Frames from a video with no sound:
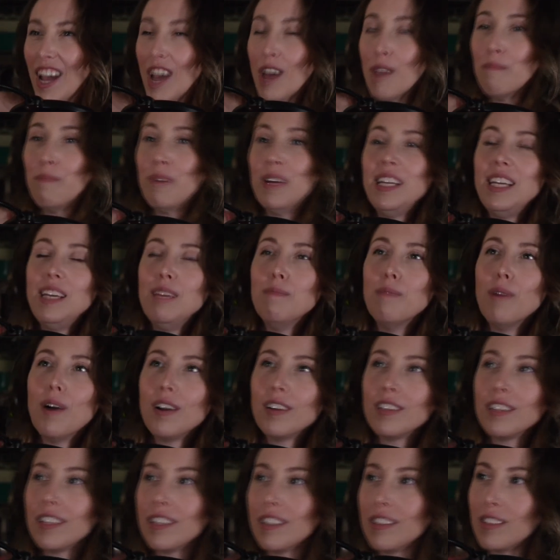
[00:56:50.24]
But he brought
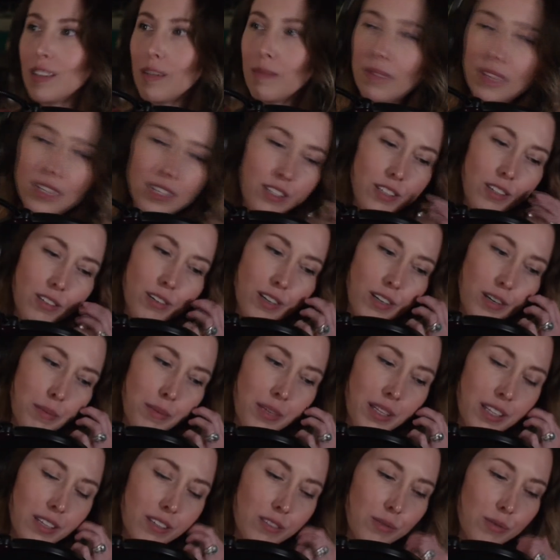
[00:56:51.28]
a little something to it. I
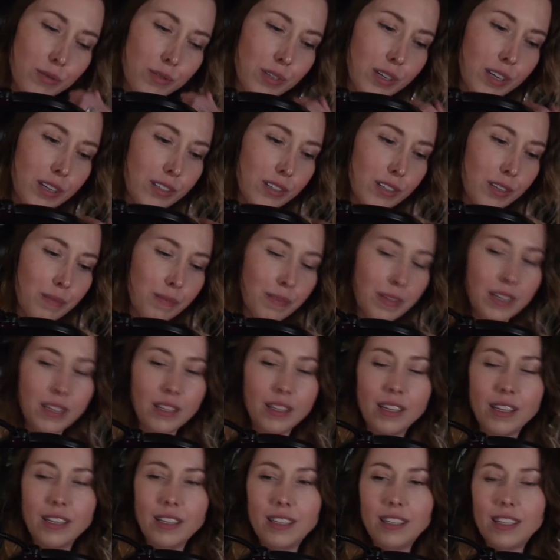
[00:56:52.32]
mean, this was not something
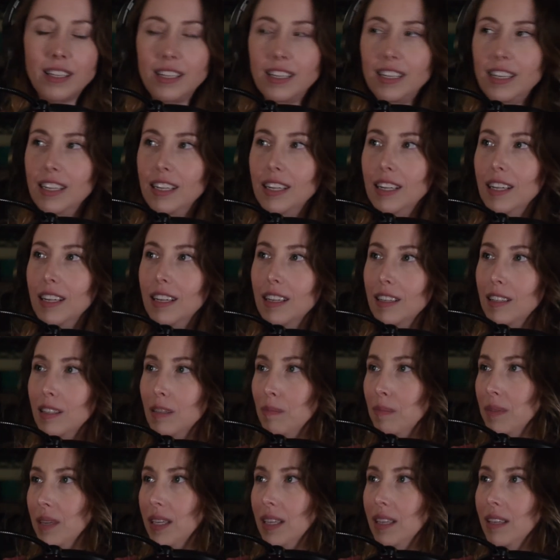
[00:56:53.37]
that he needed to
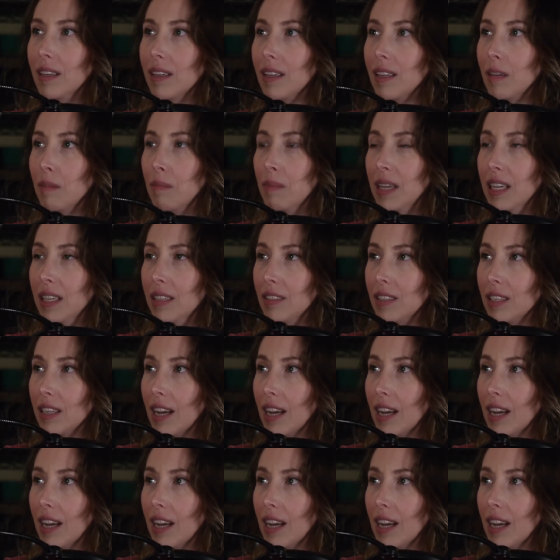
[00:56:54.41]
be an amazing